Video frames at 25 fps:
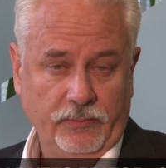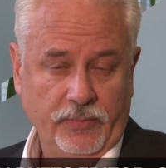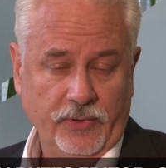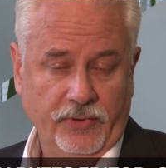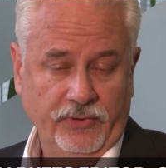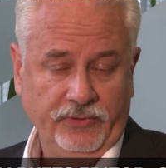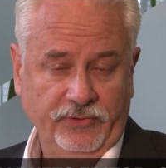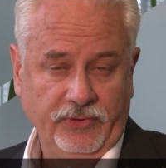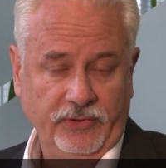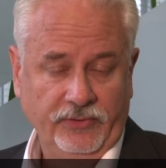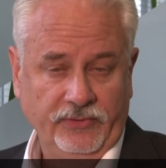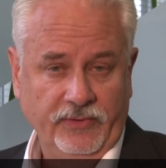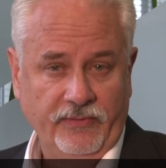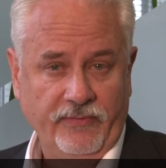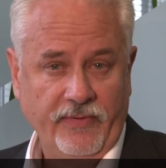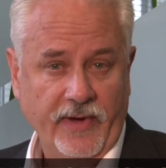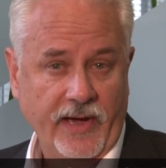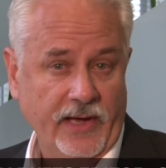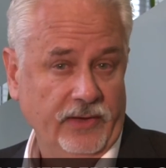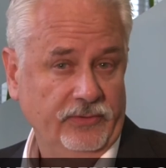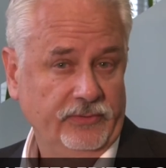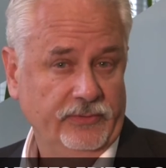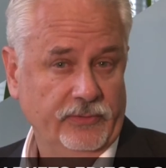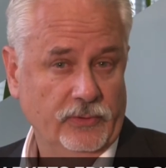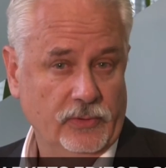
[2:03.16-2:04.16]
puts its
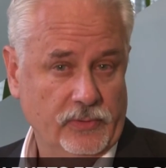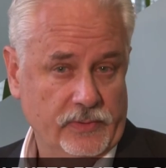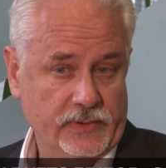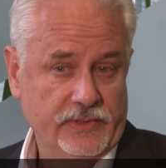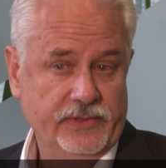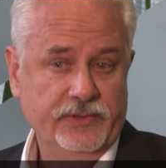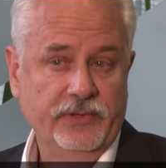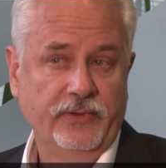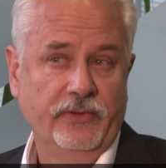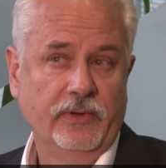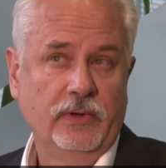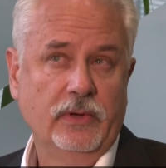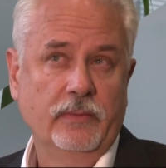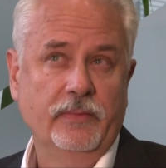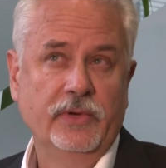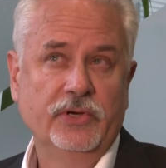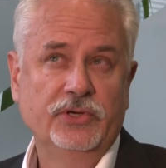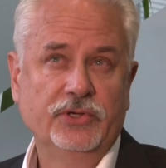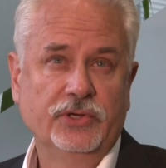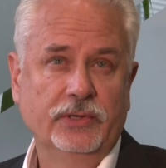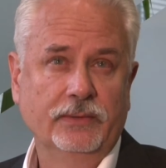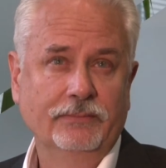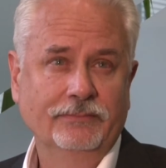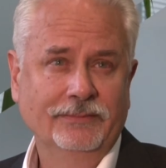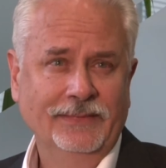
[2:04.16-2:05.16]
advice forward to the
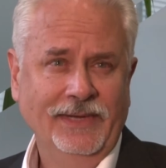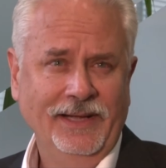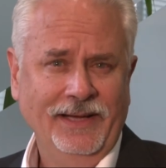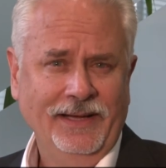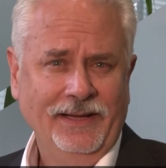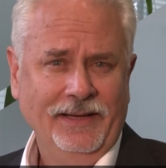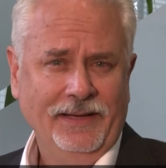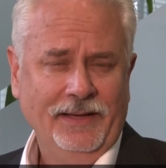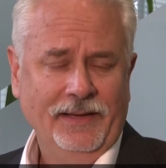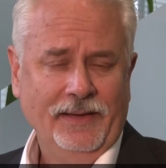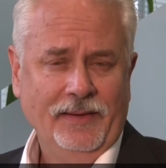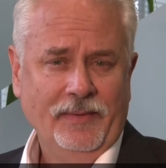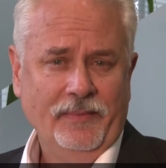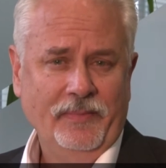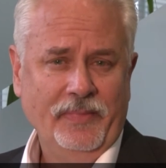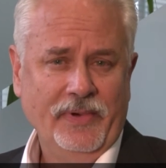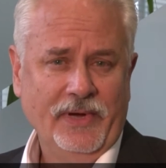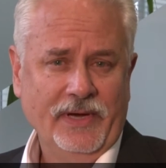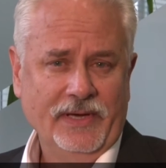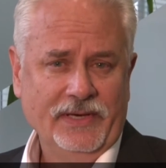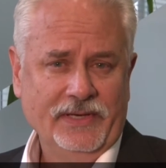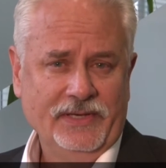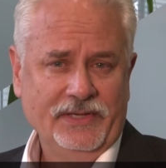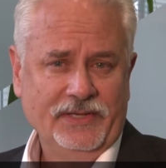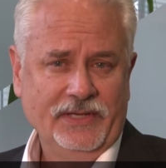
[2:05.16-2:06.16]
Commission.
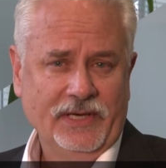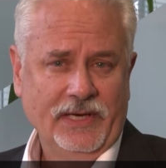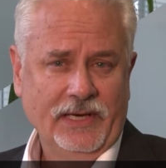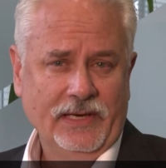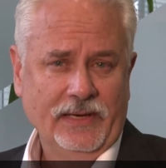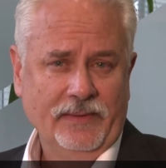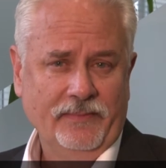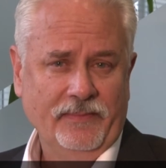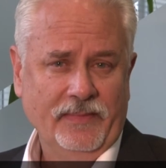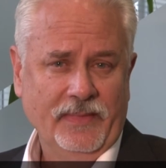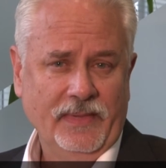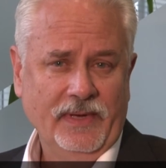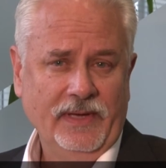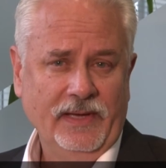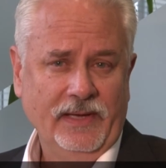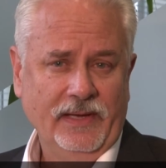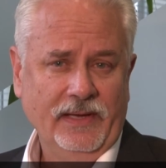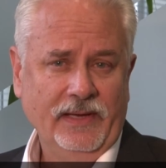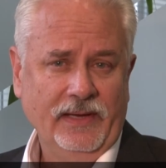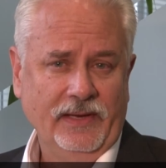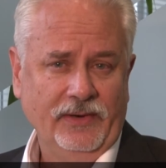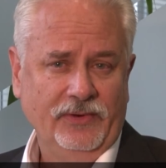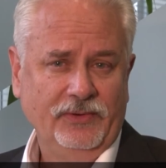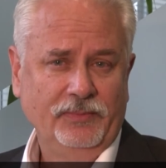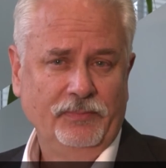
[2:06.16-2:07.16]
But
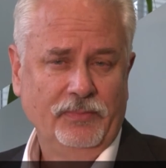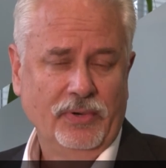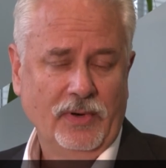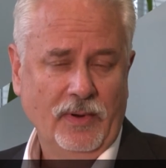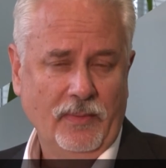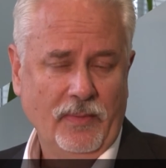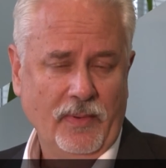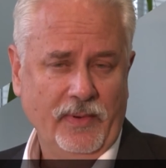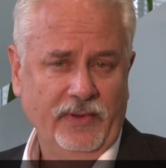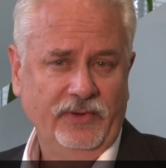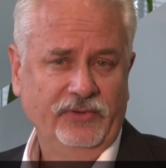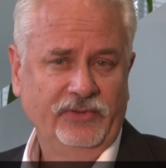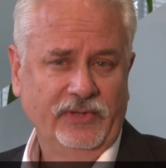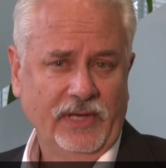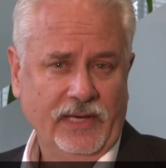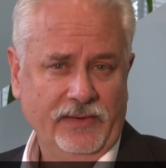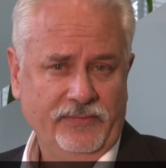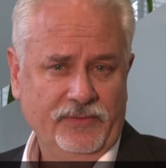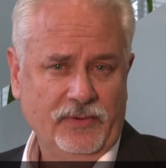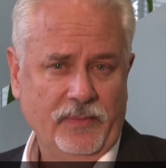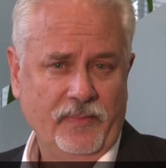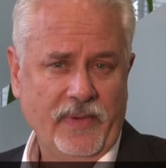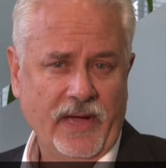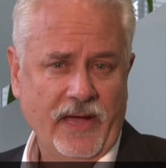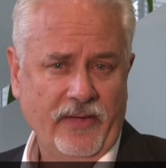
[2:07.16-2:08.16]
it's probably safe
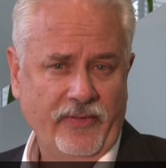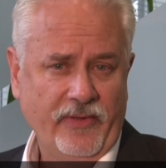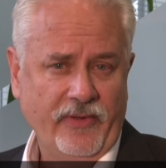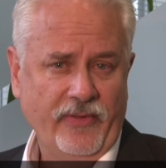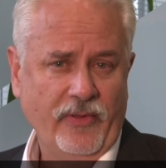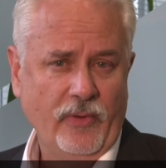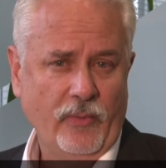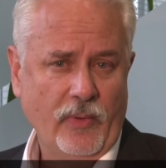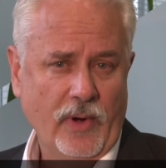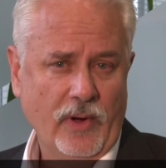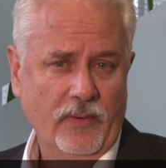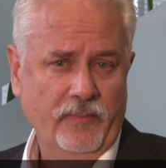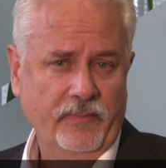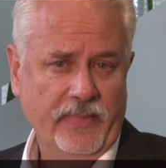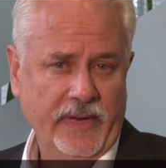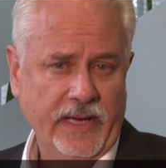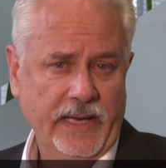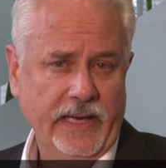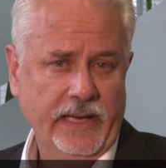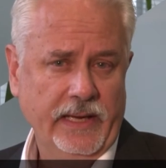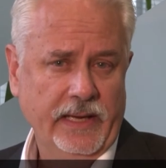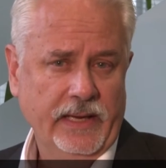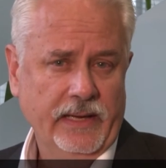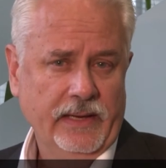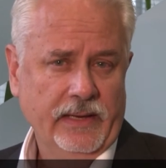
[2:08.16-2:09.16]
to bet that there won't
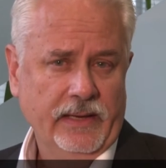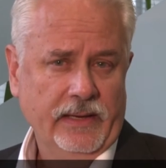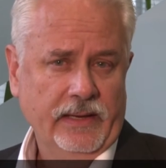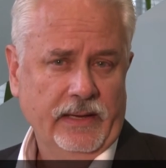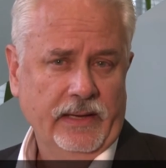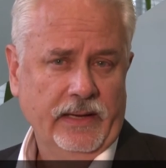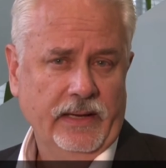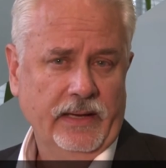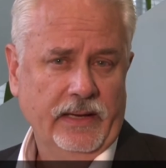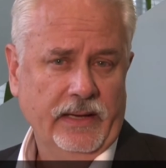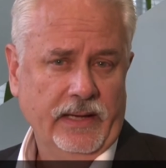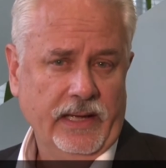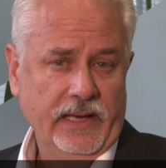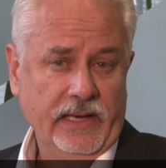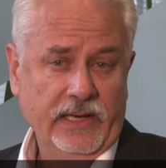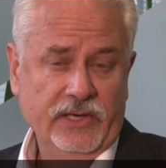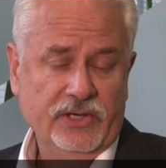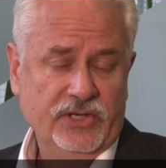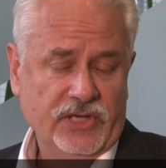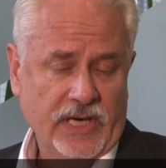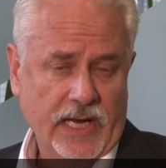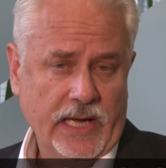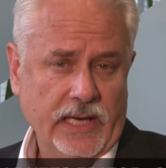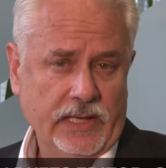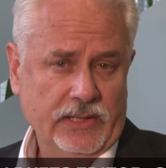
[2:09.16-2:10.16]
be any
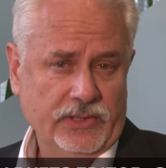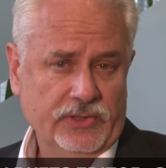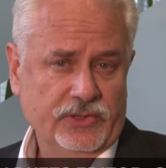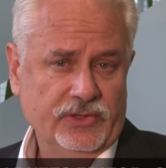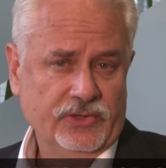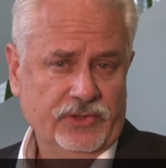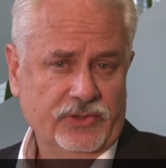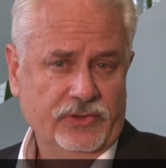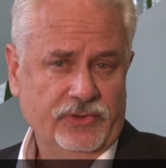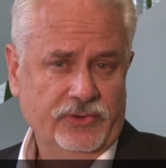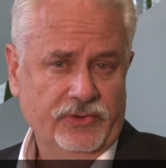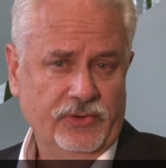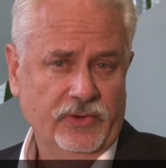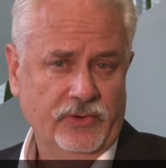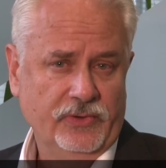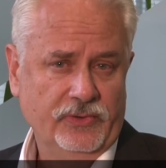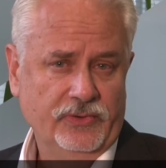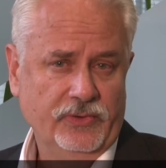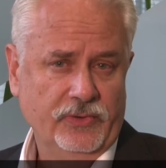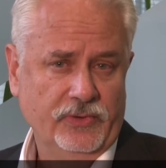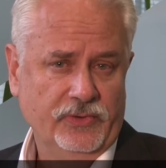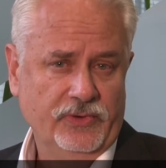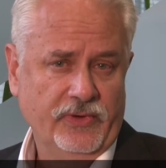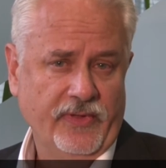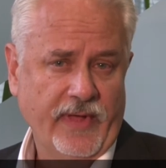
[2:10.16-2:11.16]
change to
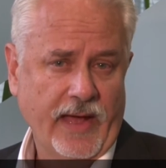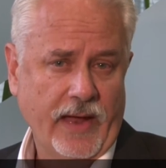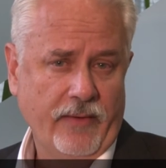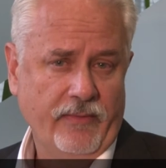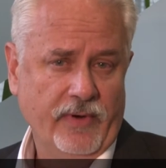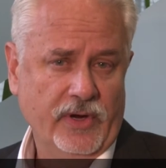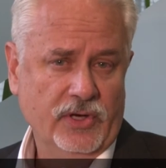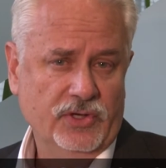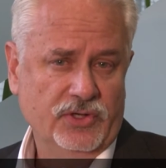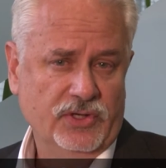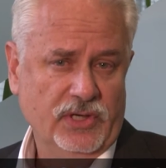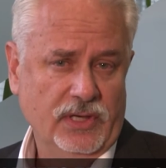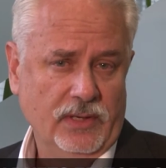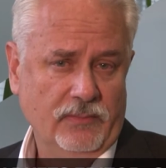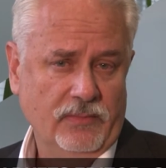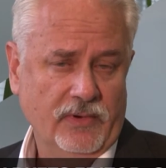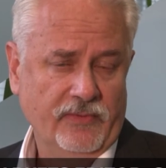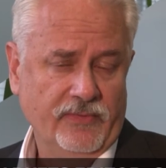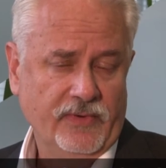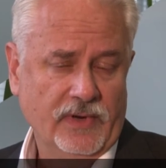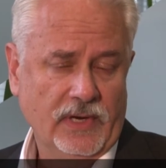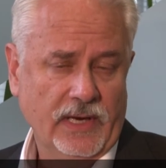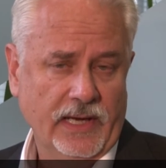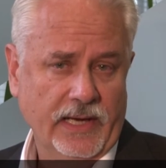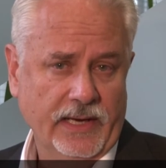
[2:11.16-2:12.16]
that regime
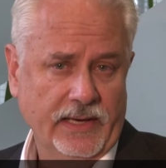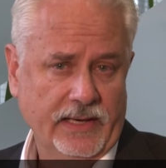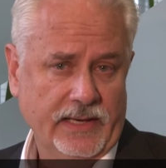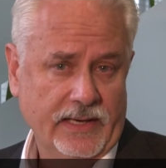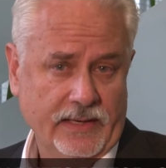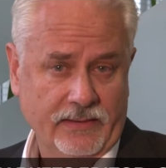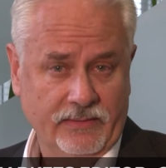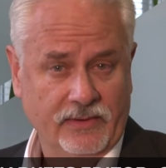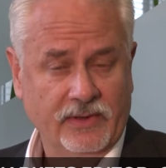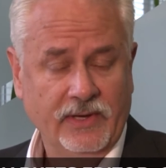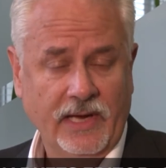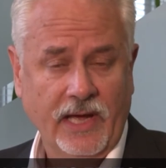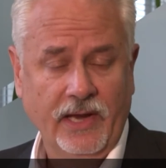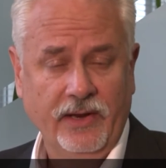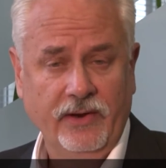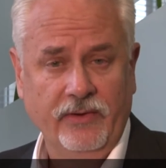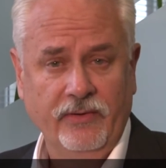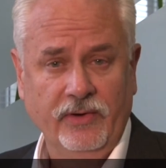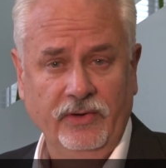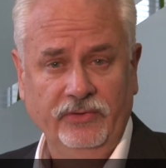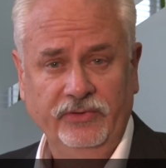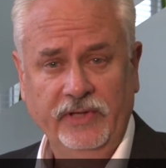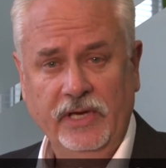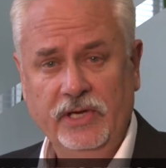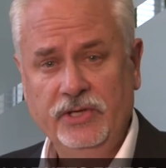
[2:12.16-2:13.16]
of client
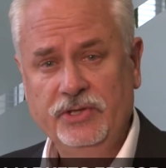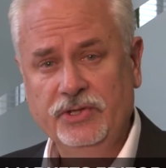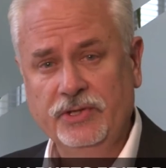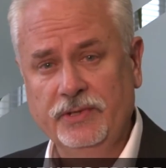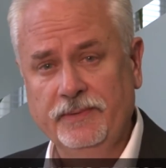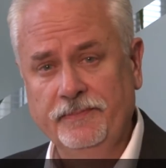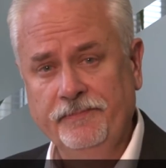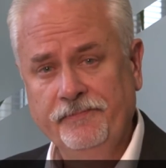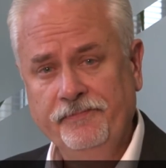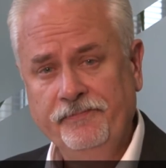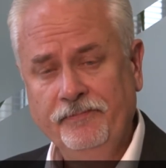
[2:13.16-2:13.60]
categorisation.